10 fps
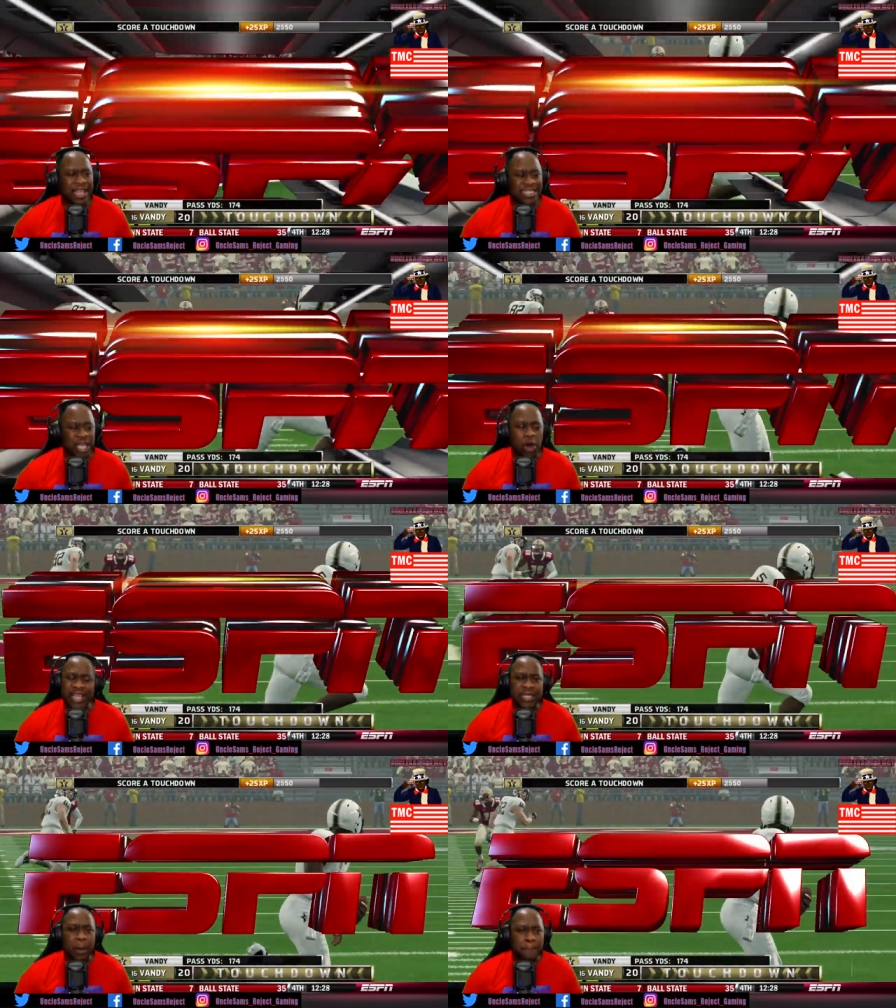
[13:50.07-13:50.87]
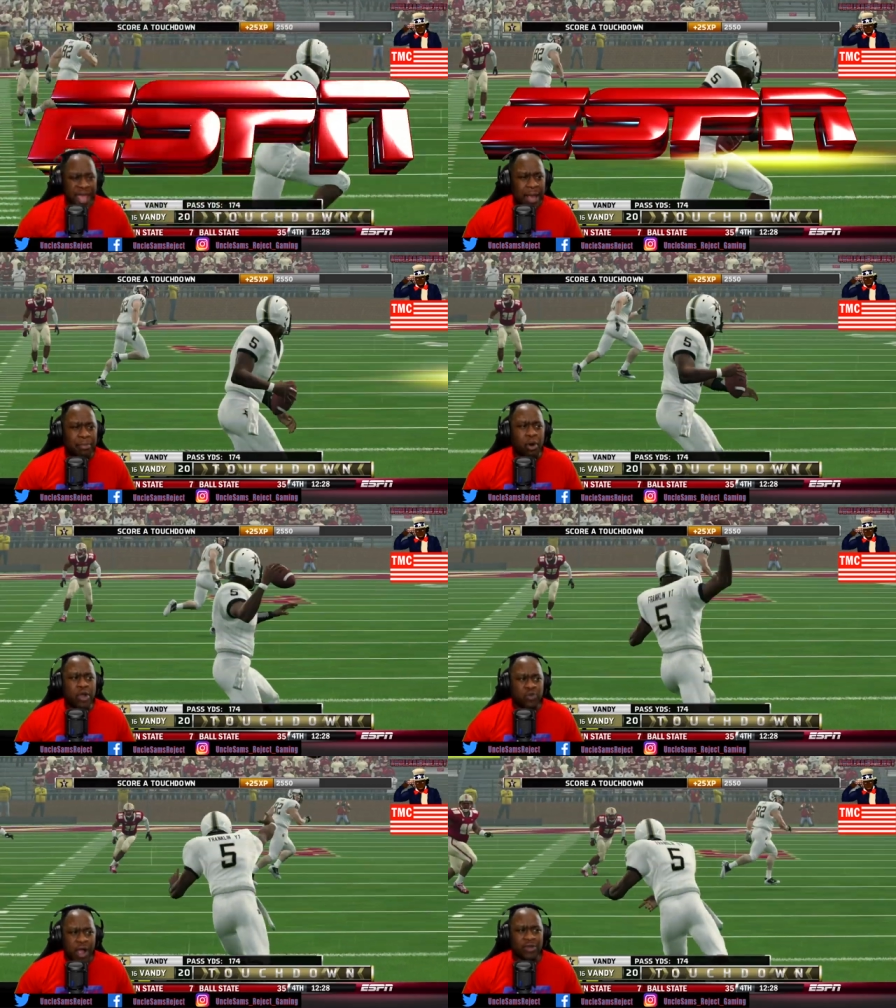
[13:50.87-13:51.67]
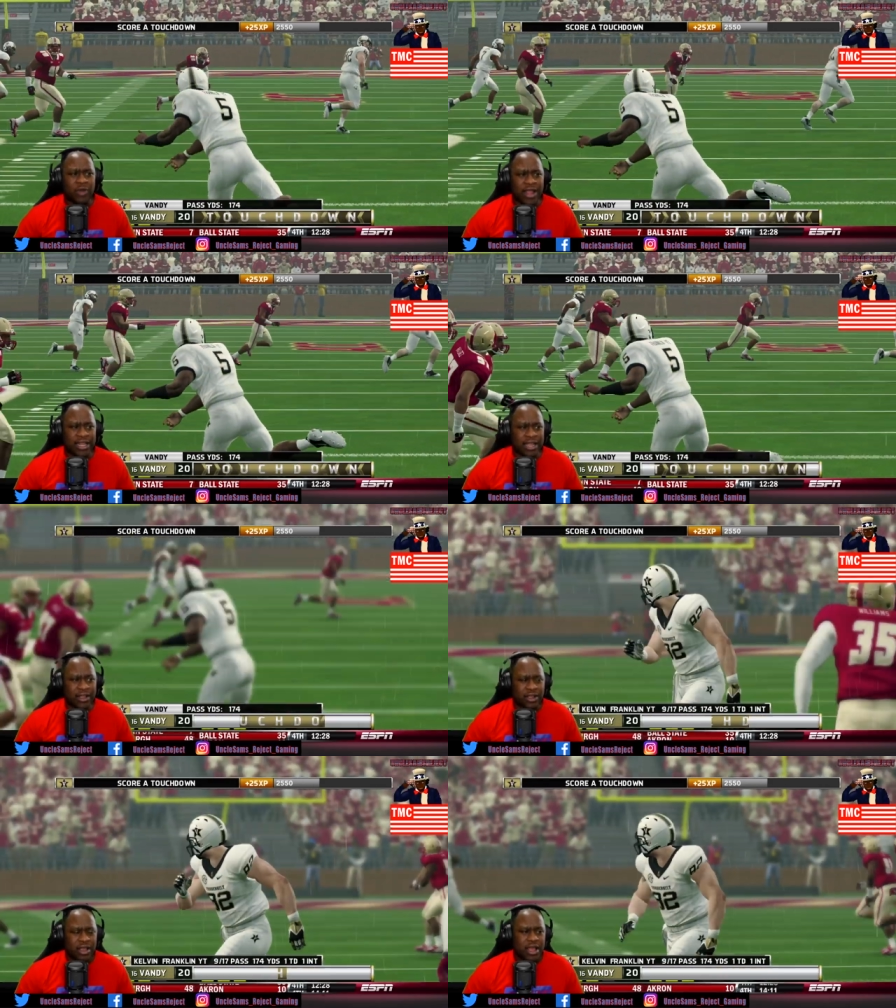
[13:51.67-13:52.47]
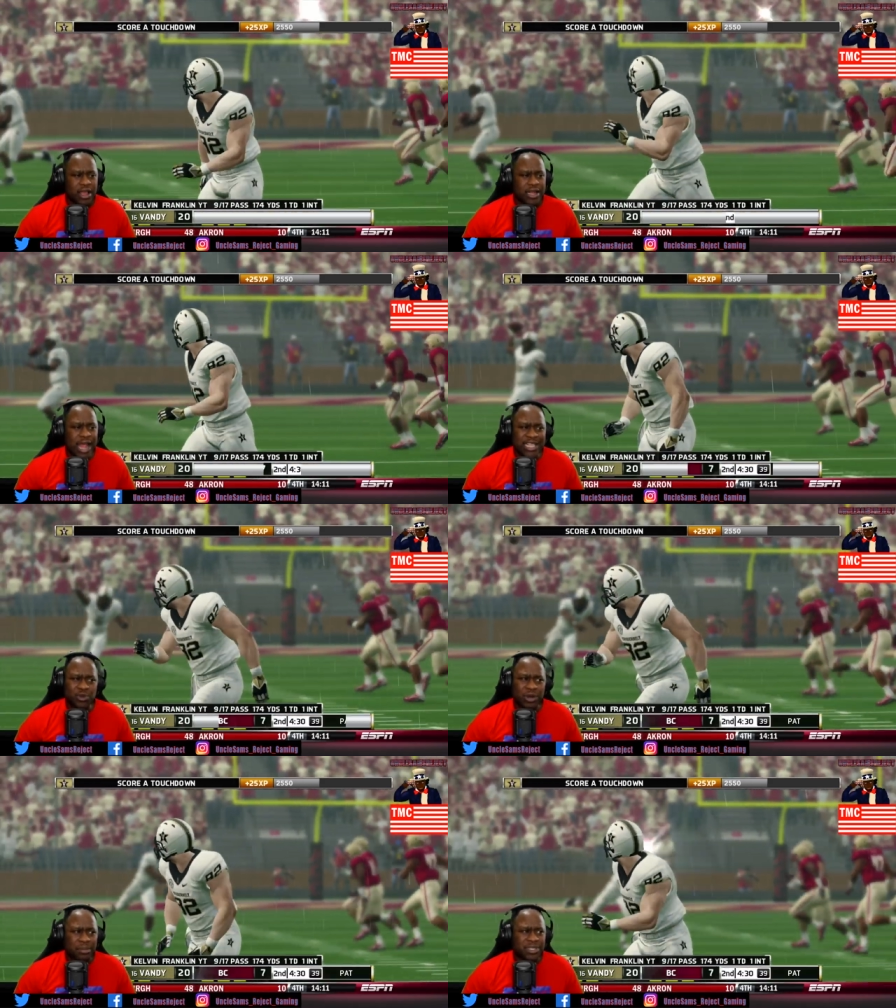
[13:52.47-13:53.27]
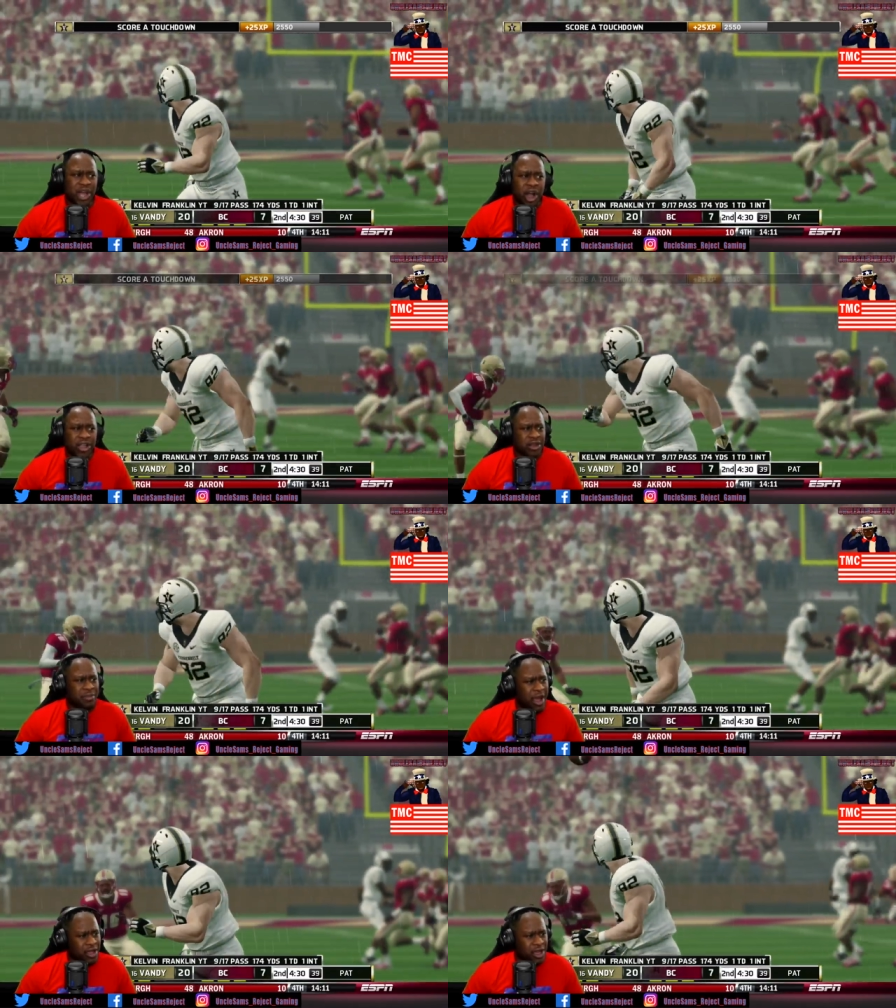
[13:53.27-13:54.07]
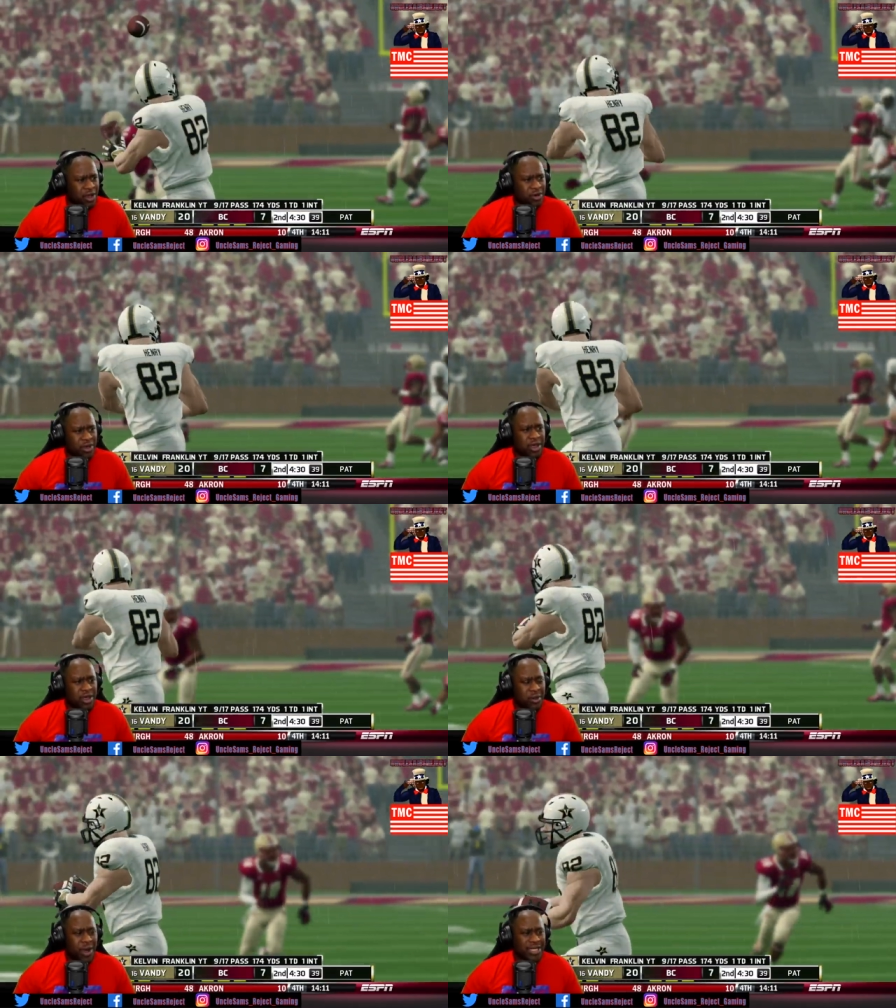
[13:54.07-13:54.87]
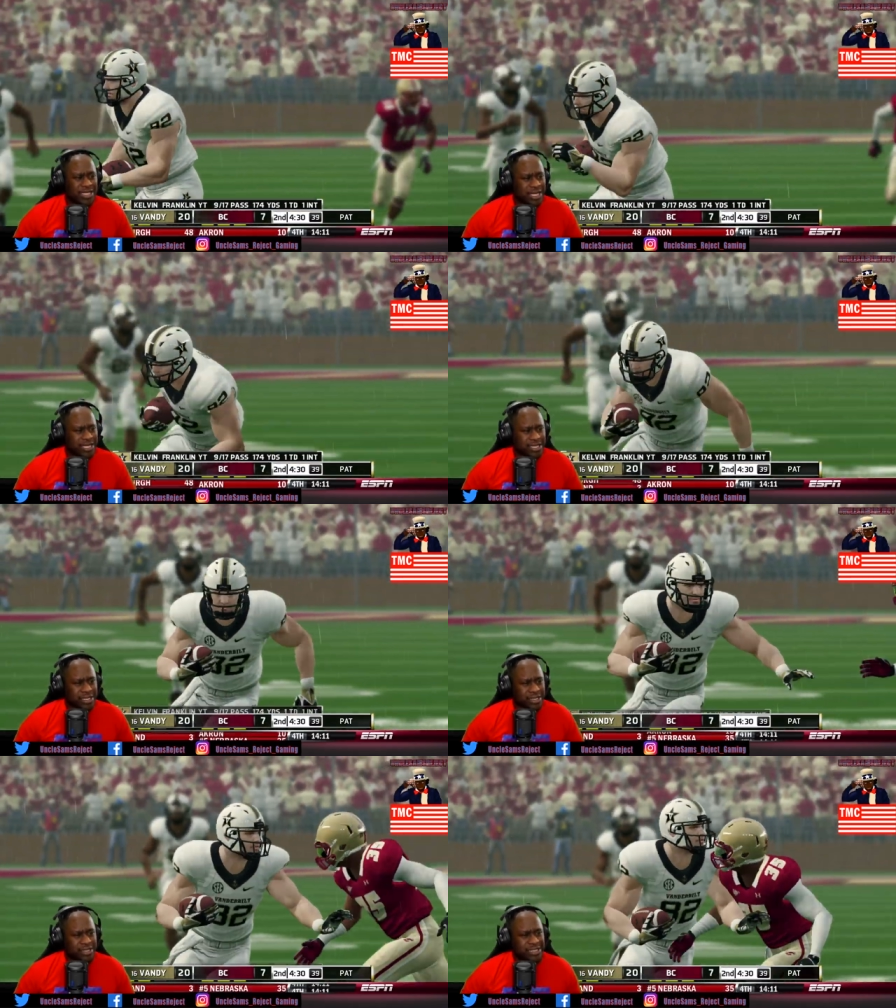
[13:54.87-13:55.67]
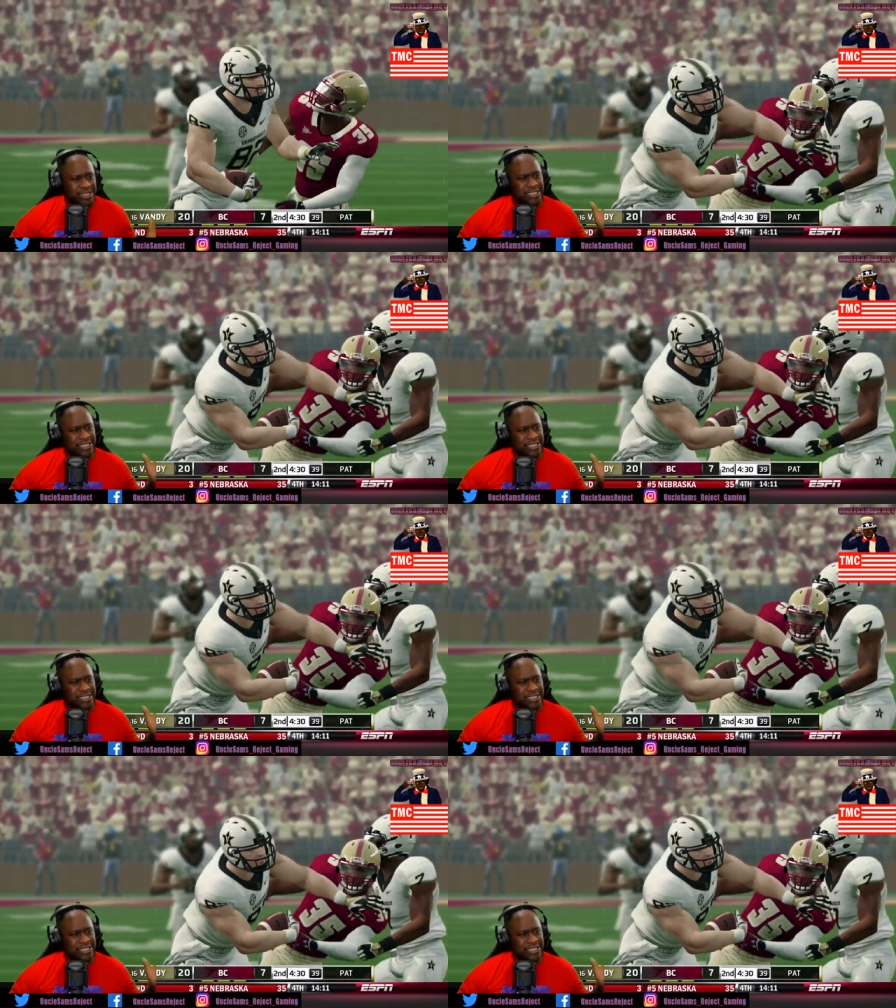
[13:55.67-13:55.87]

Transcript: baby, let's go. That's a big boy run right there. That's what I'm talking about, yo. Watch this.